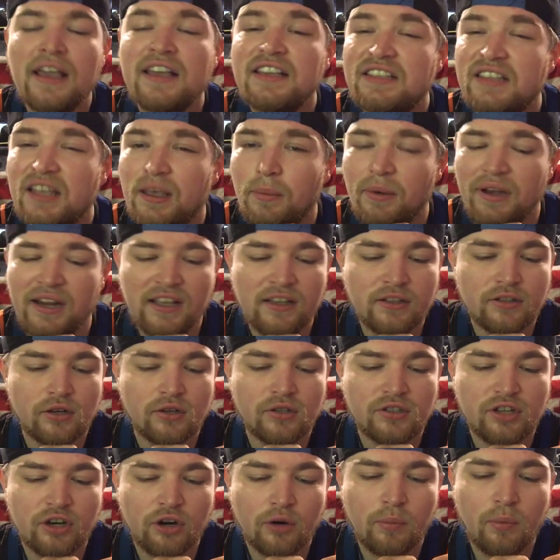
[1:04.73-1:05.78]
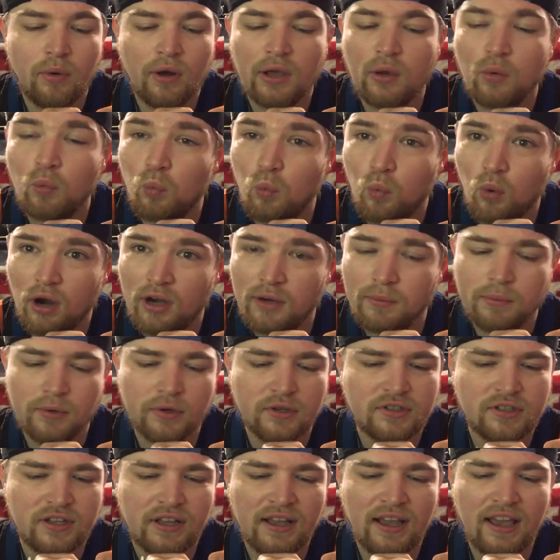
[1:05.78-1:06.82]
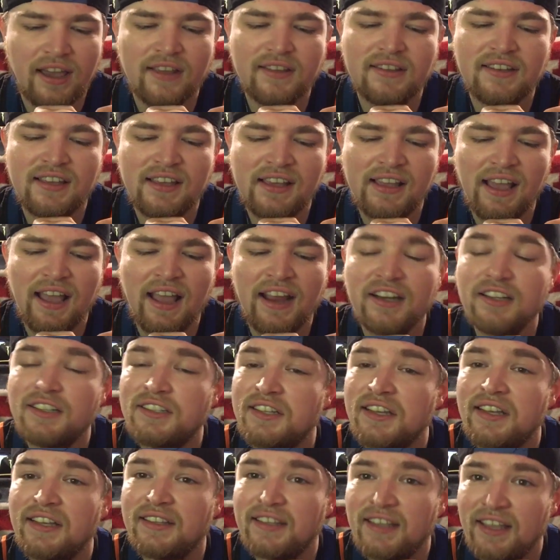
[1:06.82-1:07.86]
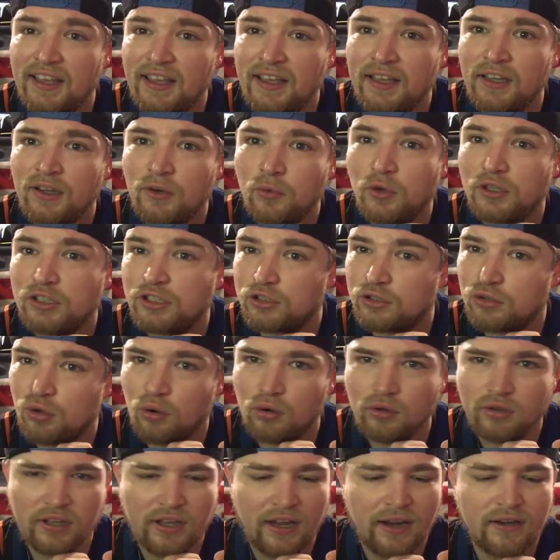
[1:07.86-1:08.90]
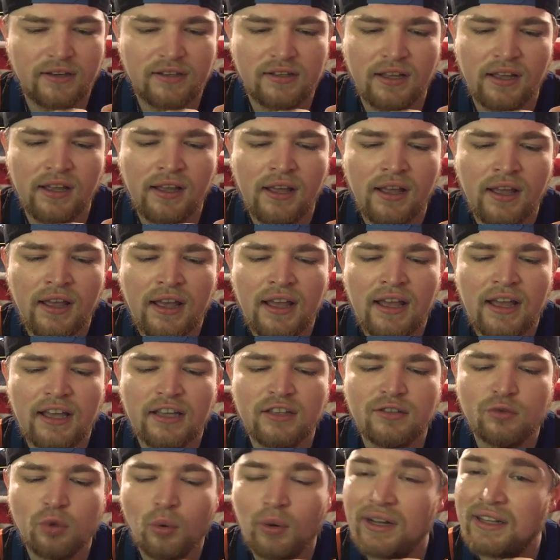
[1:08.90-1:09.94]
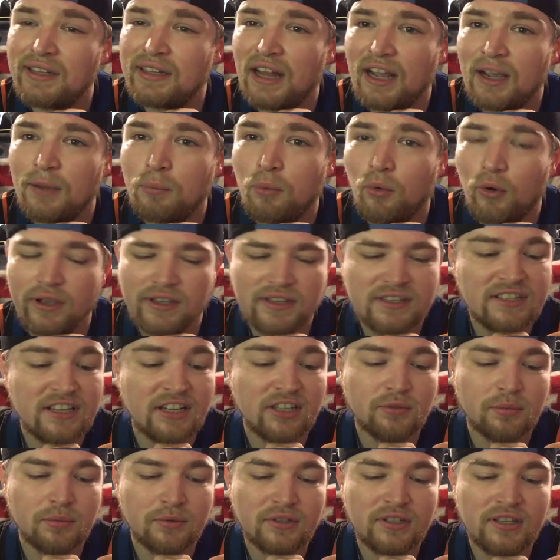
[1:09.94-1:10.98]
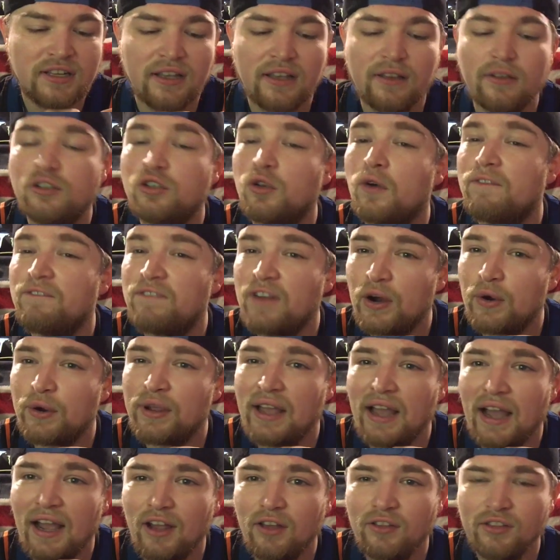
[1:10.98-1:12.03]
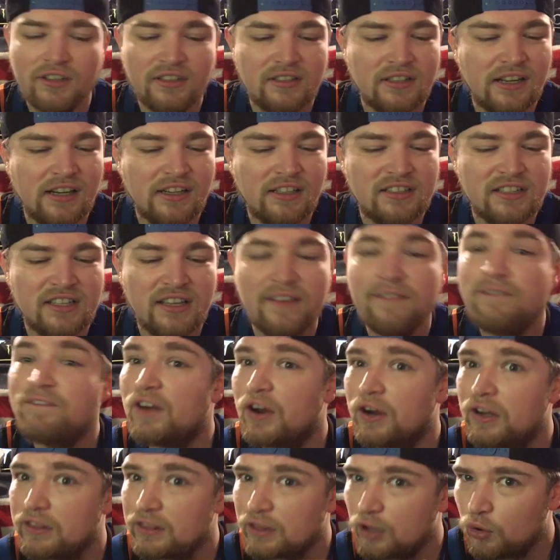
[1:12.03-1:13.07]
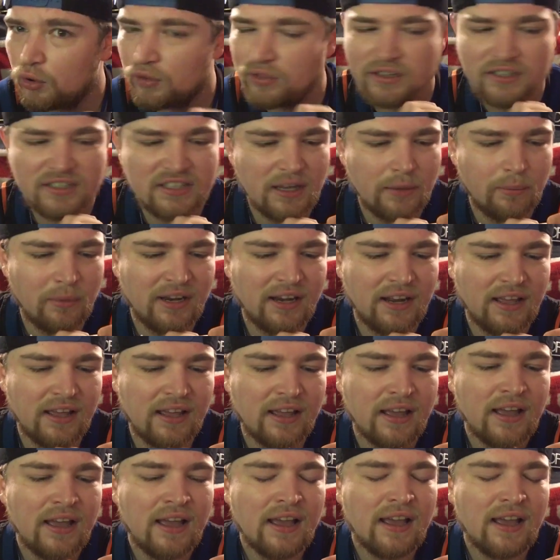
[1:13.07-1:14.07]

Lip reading: CBDs are 0.1%, and THCT, which is total THC, is 29.6%. So very high on the THC, very low on the CBD.